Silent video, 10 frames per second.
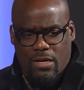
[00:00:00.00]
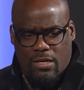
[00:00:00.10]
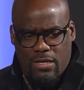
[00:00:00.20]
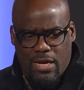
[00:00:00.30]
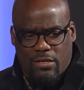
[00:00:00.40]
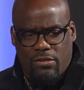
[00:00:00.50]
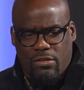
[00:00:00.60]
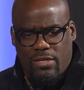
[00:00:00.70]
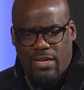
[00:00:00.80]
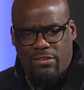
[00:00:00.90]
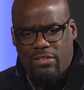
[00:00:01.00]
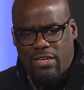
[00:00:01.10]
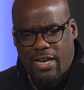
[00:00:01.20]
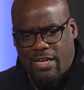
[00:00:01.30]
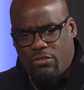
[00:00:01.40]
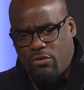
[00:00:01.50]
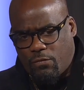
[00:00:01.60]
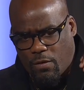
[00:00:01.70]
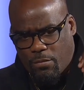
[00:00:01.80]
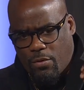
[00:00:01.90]
connected to your destiny that get you
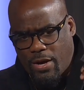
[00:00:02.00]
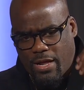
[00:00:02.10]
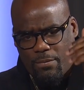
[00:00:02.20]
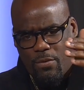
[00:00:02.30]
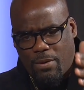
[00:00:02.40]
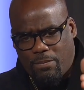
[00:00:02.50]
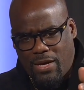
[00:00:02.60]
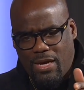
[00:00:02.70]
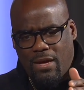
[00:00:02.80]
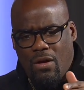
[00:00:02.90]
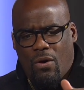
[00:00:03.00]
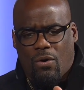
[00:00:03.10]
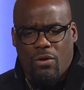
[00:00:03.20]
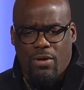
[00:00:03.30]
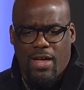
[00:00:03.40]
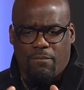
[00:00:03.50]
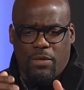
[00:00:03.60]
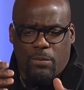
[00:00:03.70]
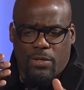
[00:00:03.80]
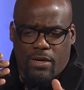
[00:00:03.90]
from point A to point B, or you have
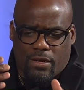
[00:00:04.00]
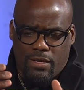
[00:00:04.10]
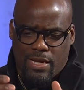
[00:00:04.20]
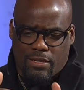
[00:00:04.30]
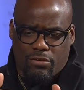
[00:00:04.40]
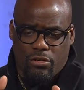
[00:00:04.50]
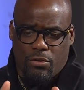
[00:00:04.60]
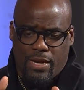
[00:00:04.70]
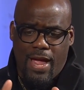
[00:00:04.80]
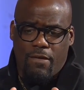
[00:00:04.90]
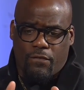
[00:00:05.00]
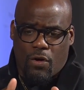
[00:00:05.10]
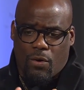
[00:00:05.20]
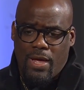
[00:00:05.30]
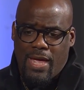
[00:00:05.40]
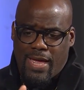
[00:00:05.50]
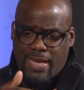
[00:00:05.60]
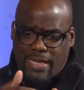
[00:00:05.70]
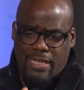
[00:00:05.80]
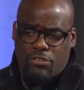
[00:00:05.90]
people that are connected to your downfall and
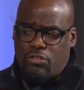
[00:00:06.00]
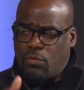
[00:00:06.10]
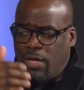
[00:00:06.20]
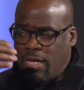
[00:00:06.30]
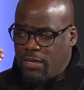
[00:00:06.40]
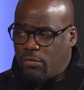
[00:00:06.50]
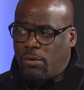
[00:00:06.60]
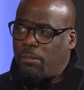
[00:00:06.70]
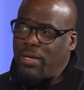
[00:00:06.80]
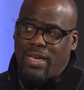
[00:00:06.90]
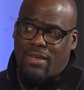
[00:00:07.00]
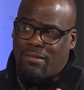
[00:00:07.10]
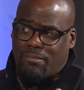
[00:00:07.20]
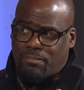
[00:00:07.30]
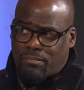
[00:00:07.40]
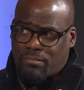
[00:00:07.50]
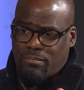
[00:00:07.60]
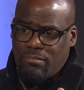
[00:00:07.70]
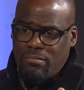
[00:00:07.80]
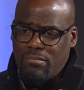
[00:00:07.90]
that get you into a pit.
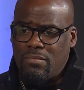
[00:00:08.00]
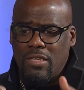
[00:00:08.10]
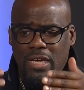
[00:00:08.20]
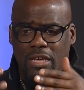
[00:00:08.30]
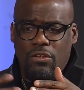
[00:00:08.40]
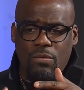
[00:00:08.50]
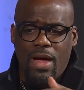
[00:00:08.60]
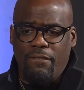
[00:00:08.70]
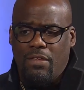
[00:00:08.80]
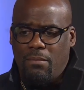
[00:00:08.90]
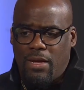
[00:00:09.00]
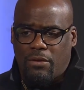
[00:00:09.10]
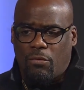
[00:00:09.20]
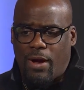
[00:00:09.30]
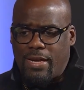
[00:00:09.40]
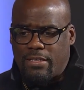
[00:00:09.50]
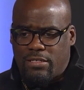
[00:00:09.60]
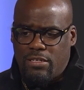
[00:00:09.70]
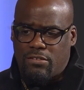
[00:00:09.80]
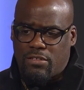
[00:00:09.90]
And you have to make the right
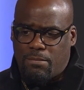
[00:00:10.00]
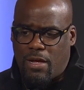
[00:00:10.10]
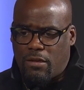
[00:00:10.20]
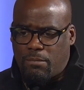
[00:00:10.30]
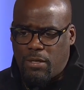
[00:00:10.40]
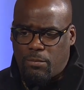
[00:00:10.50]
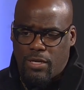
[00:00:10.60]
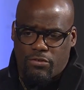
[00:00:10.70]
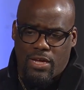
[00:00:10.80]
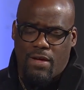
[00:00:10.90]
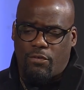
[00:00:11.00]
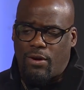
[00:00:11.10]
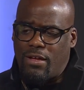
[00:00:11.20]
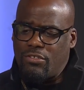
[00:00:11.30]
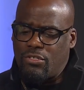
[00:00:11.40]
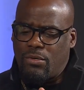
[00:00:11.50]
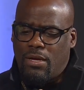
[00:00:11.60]
decisions about the people that you have around you,